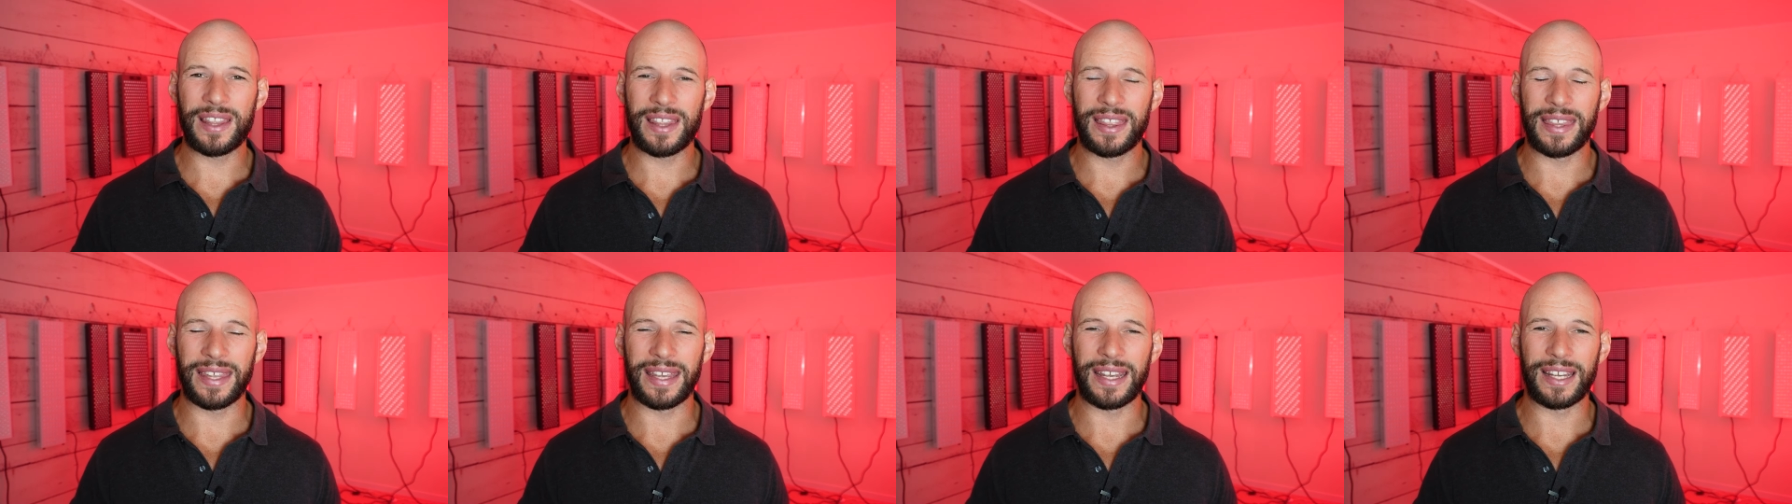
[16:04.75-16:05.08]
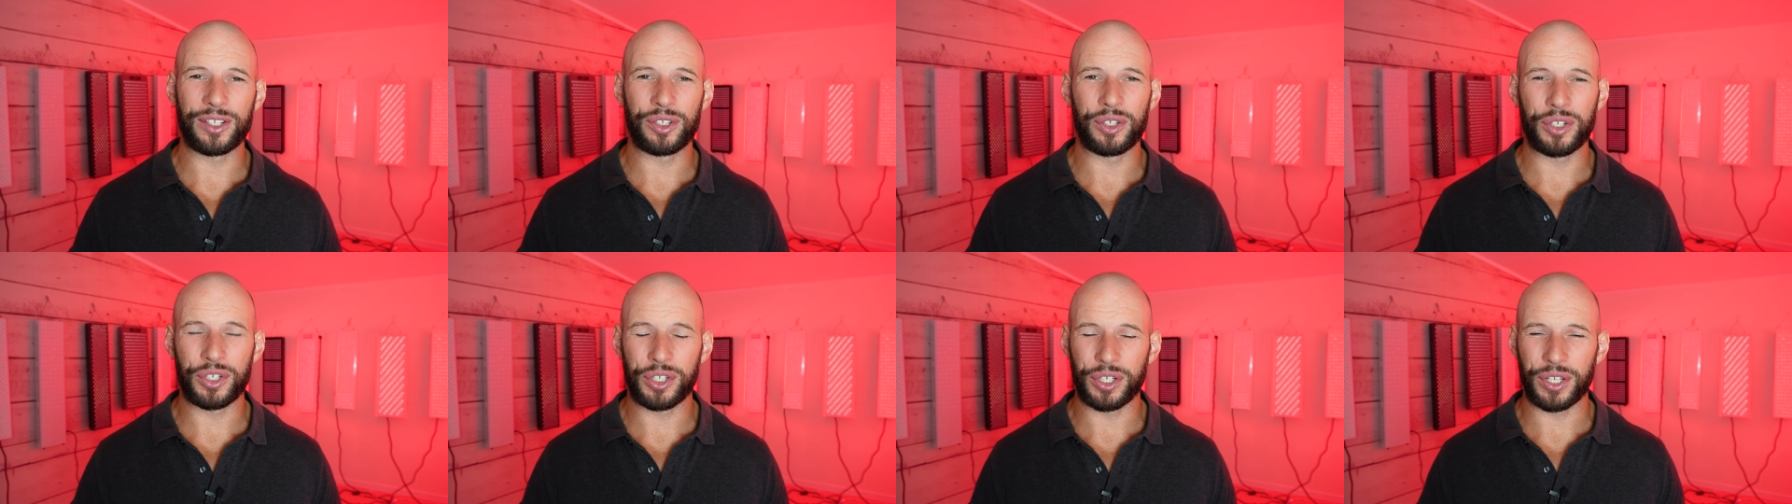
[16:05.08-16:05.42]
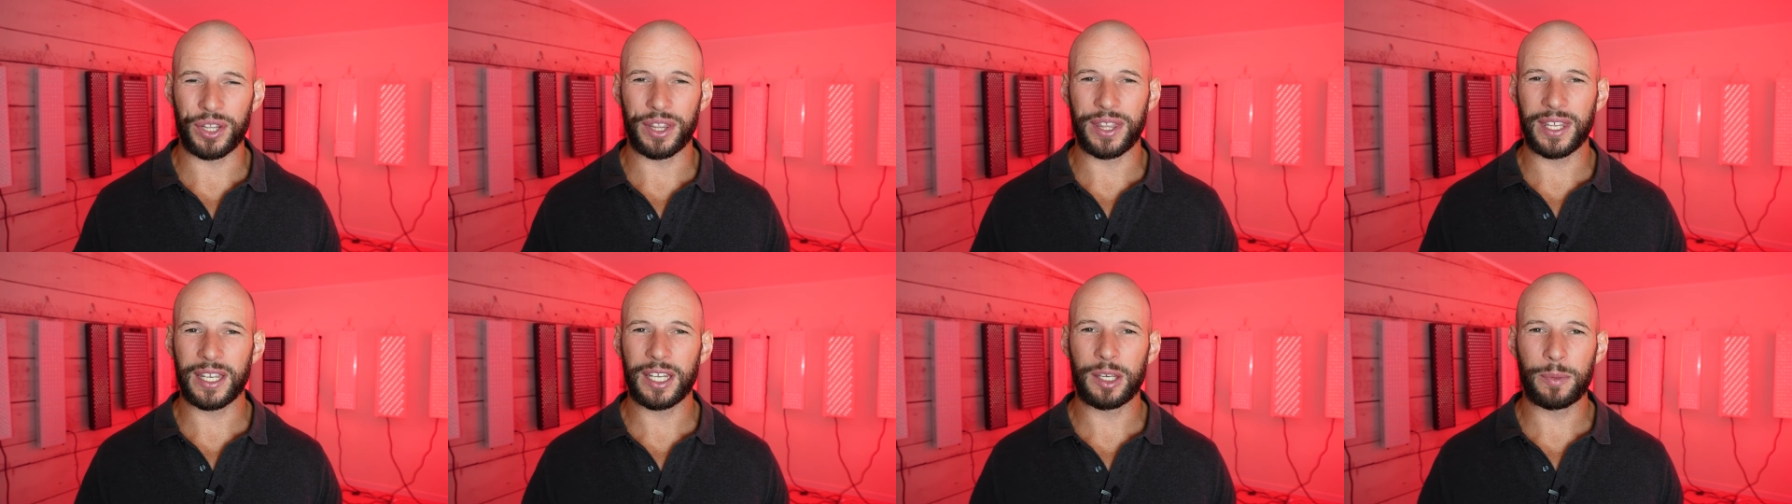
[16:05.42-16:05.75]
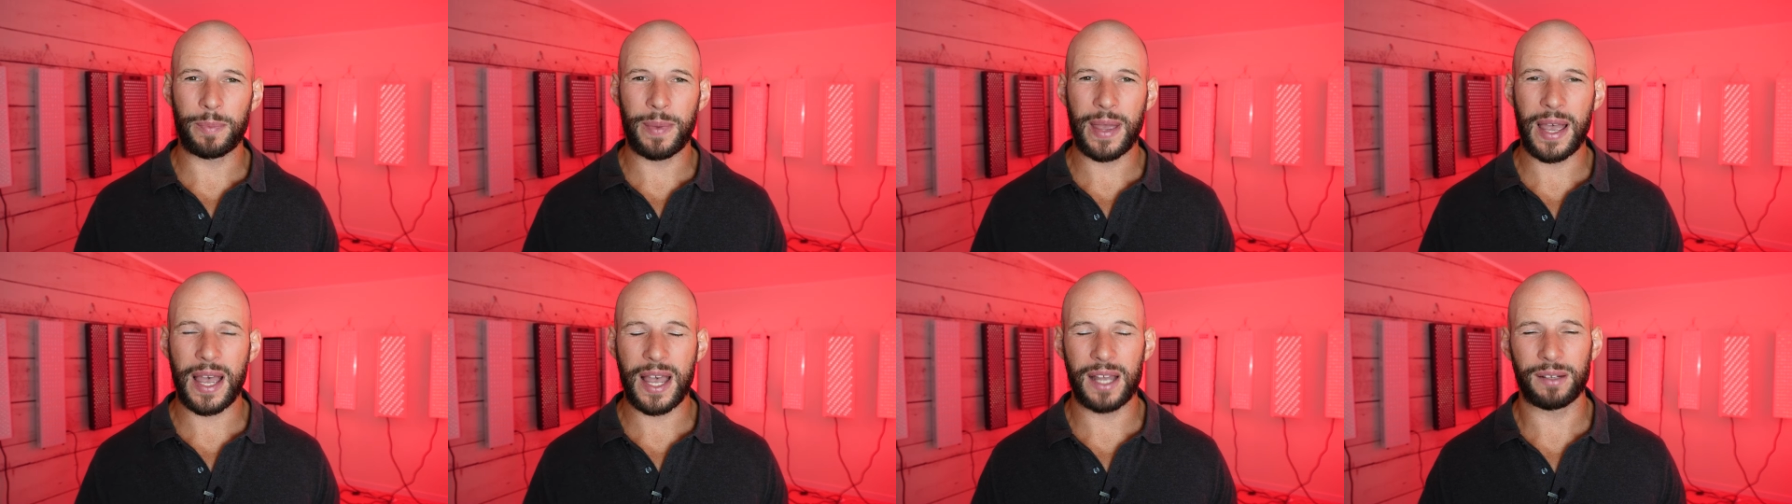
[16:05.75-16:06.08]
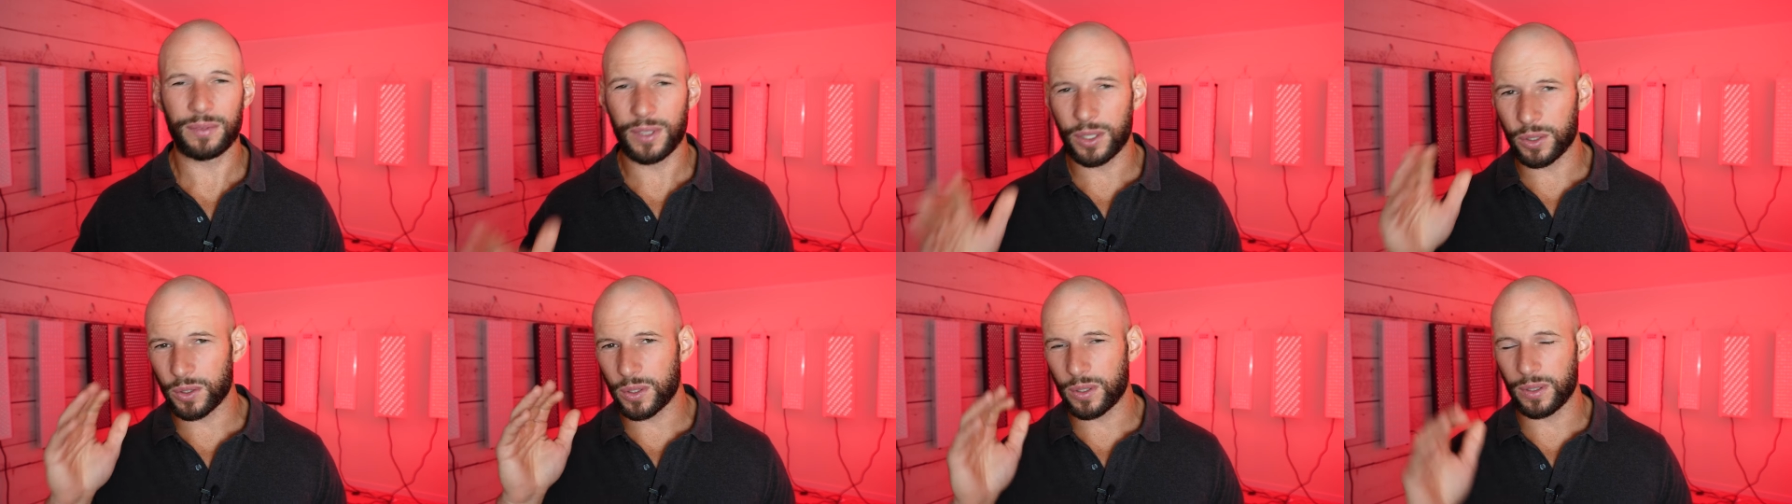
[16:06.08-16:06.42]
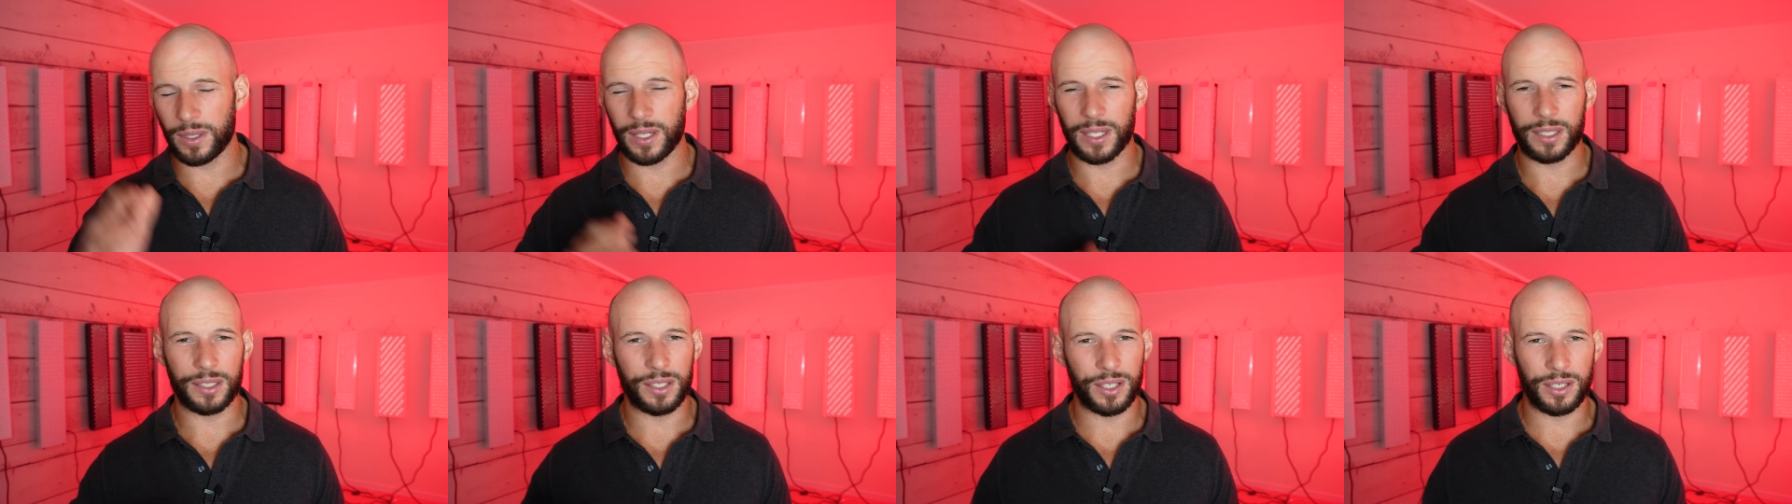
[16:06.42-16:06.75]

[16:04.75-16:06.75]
things you should think about real quick.